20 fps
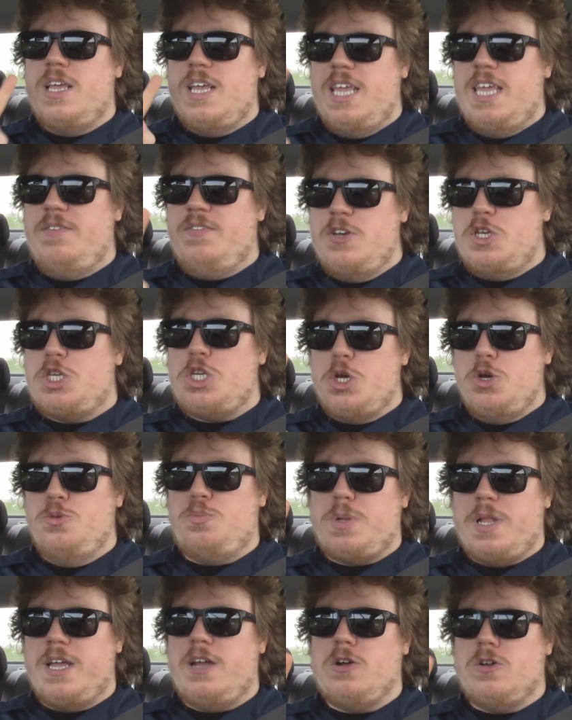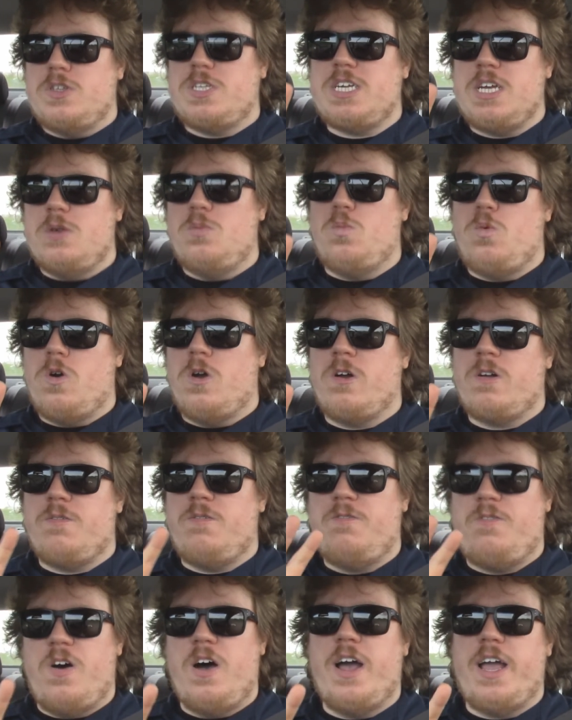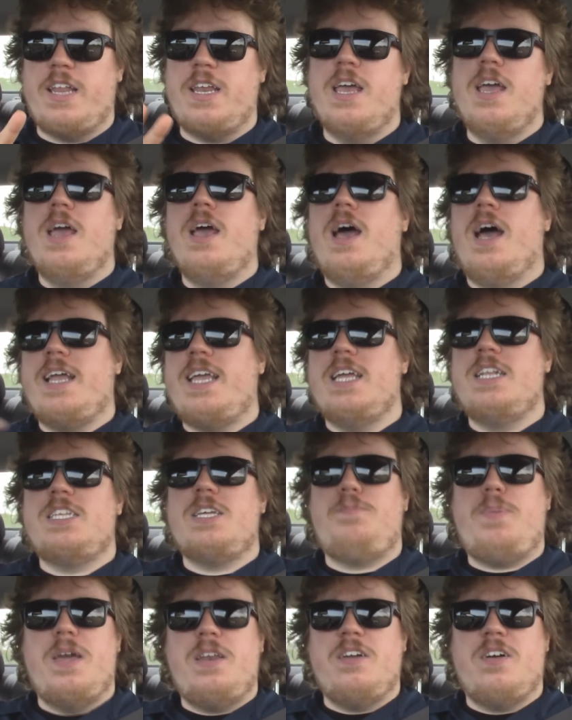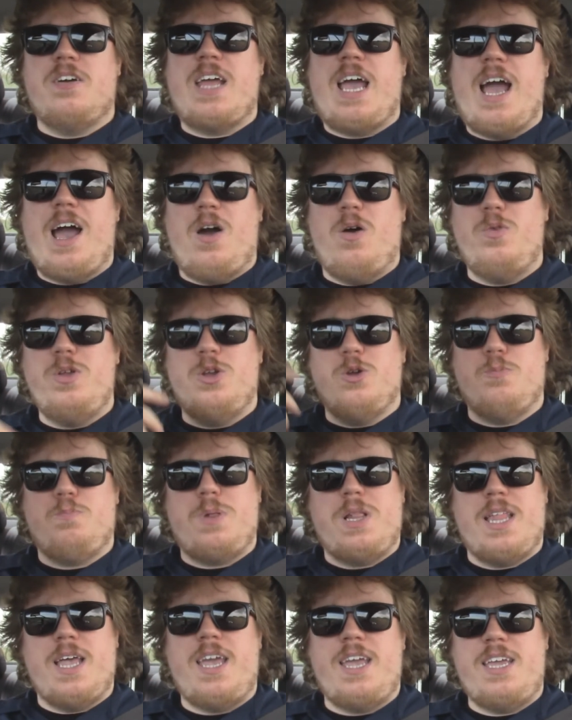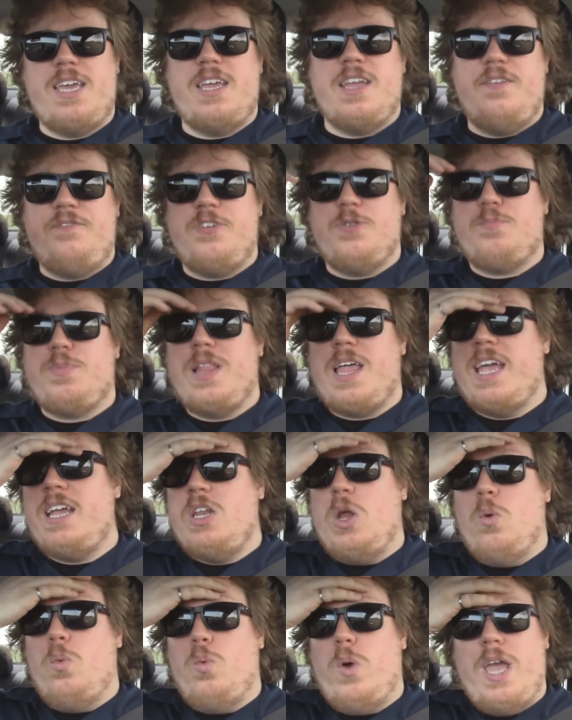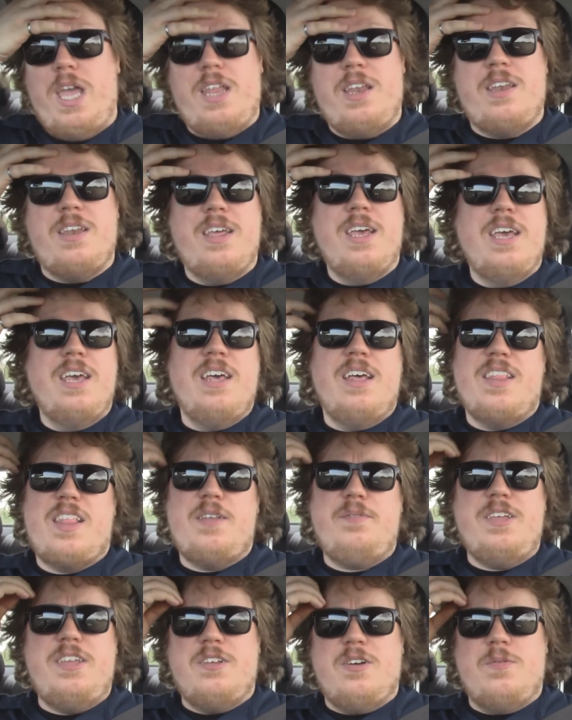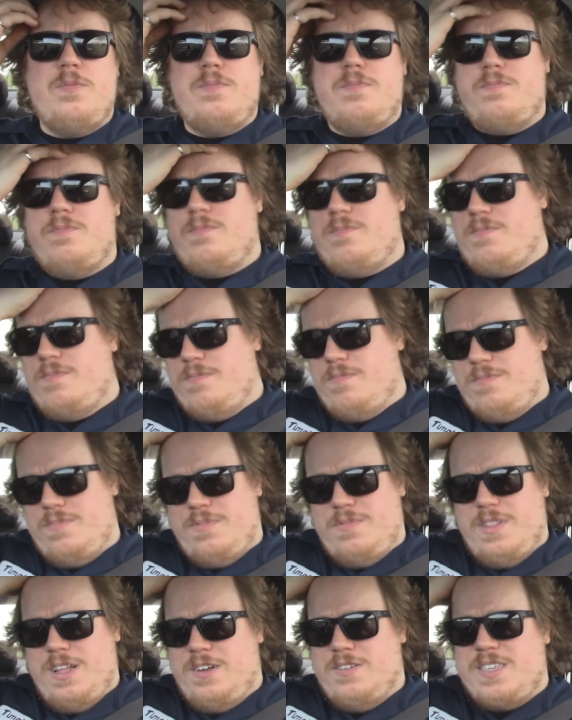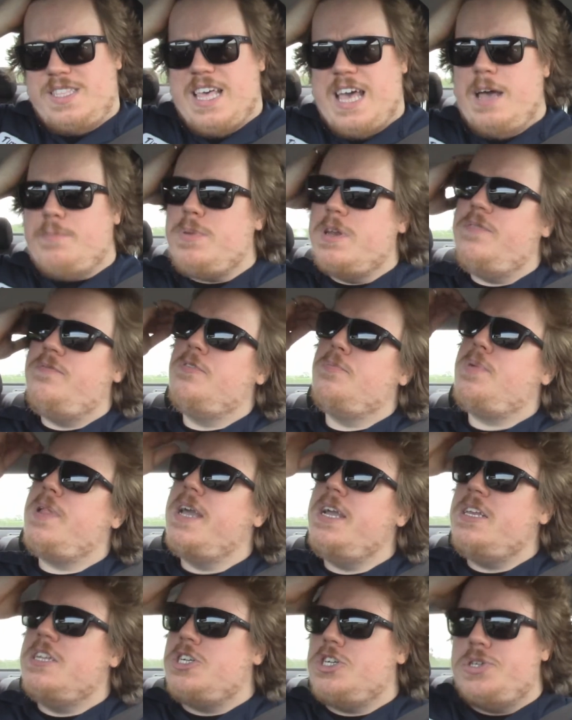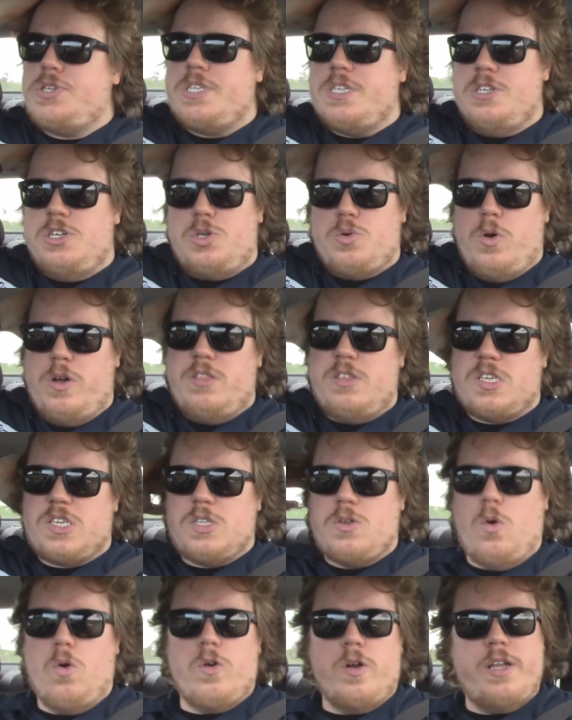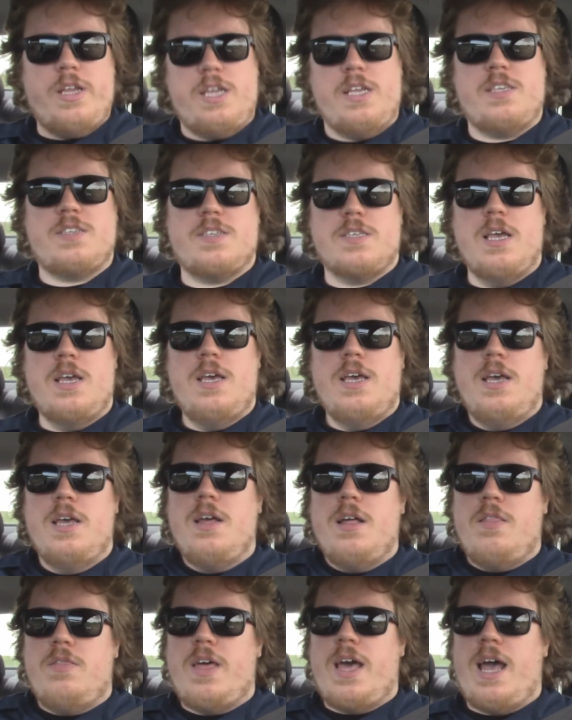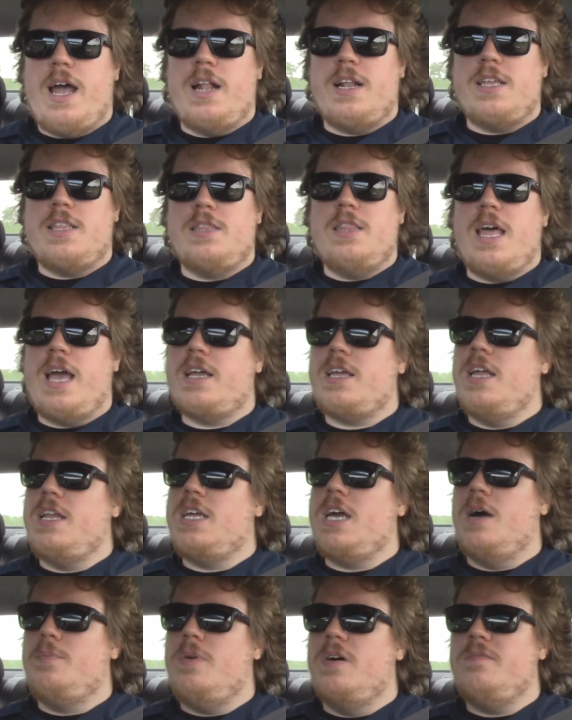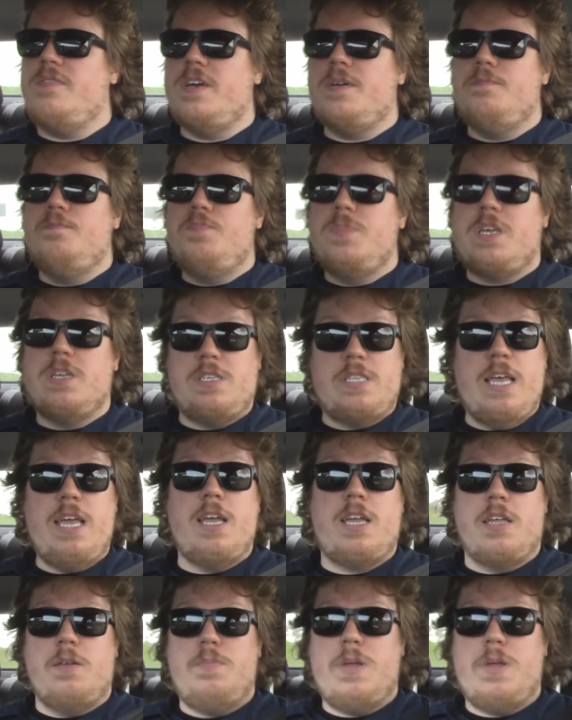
Even 2 players can work fine. Again, depending on how you're playing it. If you're playing to win, then, there's that. But if you're playing to just enjoy the stories, that can come of it. Because they can